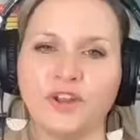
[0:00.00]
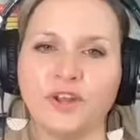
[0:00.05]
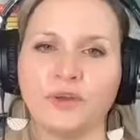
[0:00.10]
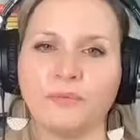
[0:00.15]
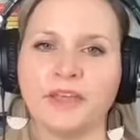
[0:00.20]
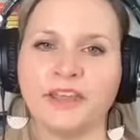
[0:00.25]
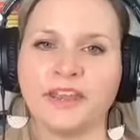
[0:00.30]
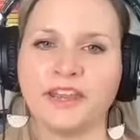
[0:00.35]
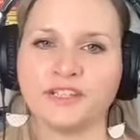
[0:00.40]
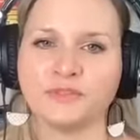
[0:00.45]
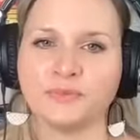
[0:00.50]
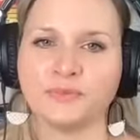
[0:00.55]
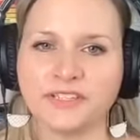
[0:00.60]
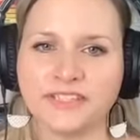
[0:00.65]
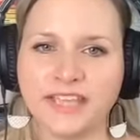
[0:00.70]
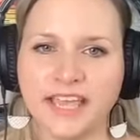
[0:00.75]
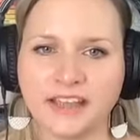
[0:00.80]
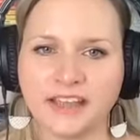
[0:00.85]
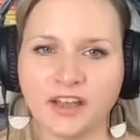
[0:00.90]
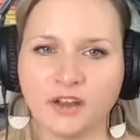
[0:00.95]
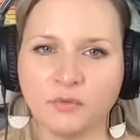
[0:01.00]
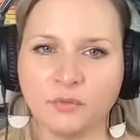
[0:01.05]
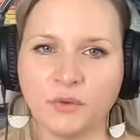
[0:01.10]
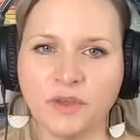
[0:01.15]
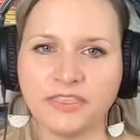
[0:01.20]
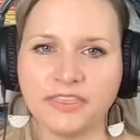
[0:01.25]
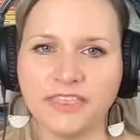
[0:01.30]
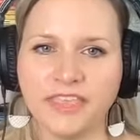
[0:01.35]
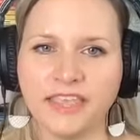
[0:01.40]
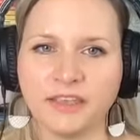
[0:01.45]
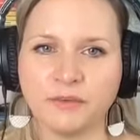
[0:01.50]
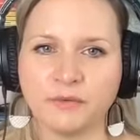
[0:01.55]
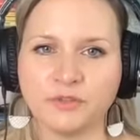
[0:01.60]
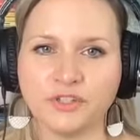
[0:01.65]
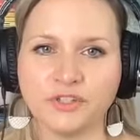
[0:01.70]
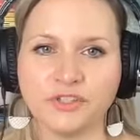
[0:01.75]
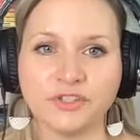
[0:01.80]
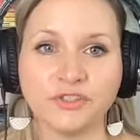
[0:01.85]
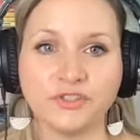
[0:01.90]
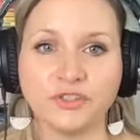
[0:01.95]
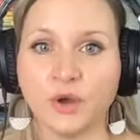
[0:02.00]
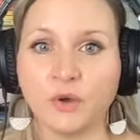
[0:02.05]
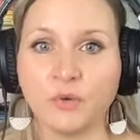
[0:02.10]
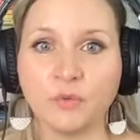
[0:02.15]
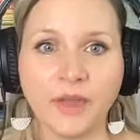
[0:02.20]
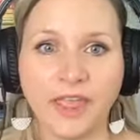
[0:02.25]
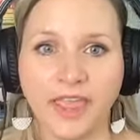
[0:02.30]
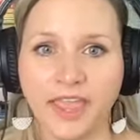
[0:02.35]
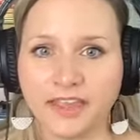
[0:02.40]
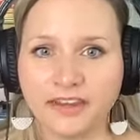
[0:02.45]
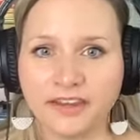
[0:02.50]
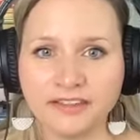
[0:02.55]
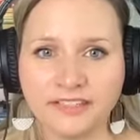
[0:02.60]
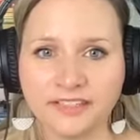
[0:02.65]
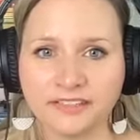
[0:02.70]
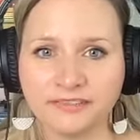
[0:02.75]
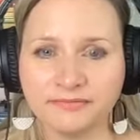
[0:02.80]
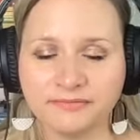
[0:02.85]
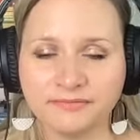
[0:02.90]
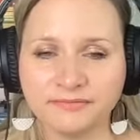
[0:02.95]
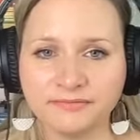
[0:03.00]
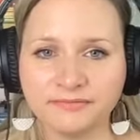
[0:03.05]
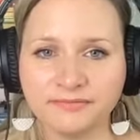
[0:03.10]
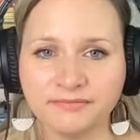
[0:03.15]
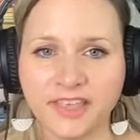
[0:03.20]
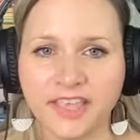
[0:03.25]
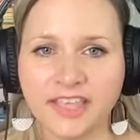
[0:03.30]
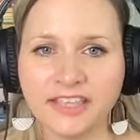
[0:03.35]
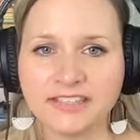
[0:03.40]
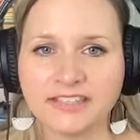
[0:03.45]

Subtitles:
don't mind, I just want to tack on one thing, which is don't wait. It's